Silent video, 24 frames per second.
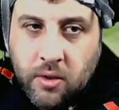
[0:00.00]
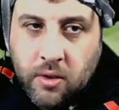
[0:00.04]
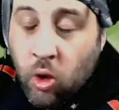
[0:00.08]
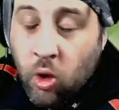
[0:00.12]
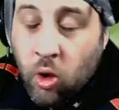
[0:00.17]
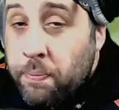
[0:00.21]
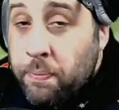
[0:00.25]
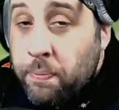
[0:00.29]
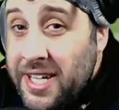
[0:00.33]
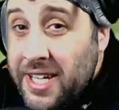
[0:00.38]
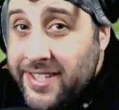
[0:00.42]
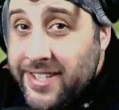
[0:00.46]

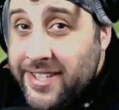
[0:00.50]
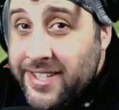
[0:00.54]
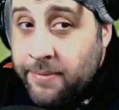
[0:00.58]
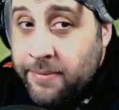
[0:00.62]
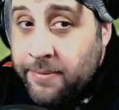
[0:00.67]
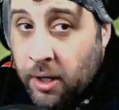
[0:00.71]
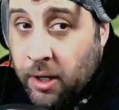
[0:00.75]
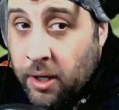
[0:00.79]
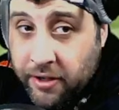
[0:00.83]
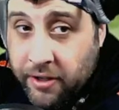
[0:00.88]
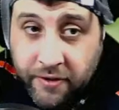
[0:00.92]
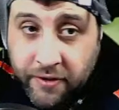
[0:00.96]
BT
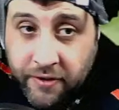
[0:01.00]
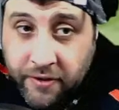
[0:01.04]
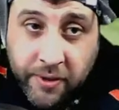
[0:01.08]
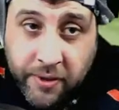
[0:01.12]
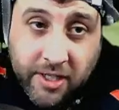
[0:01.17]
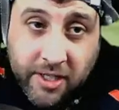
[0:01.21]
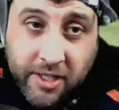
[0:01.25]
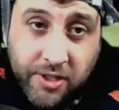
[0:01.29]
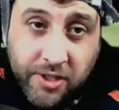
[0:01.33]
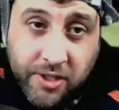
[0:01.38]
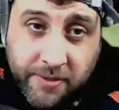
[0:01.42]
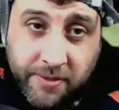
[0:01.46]
Murrayfield,
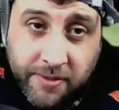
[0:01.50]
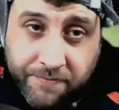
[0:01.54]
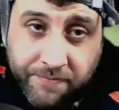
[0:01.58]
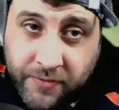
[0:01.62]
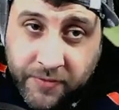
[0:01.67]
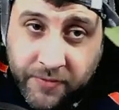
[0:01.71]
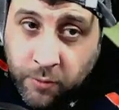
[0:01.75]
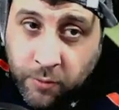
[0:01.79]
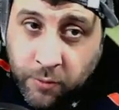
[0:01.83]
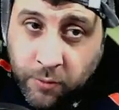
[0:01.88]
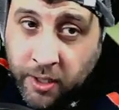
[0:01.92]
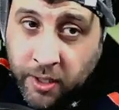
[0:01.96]
actually, if
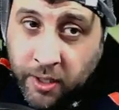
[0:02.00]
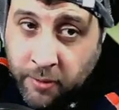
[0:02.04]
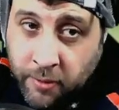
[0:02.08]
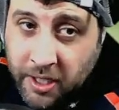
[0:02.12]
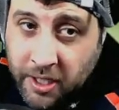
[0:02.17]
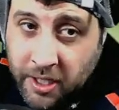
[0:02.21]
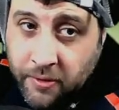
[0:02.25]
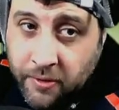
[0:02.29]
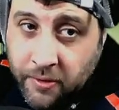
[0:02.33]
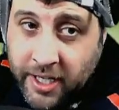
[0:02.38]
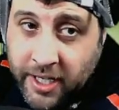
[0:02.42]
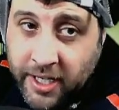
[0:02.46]
we're going to be
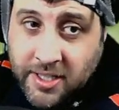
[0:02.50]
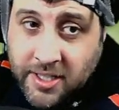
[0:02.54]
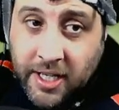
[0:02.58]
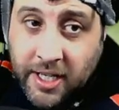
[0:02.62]
correct.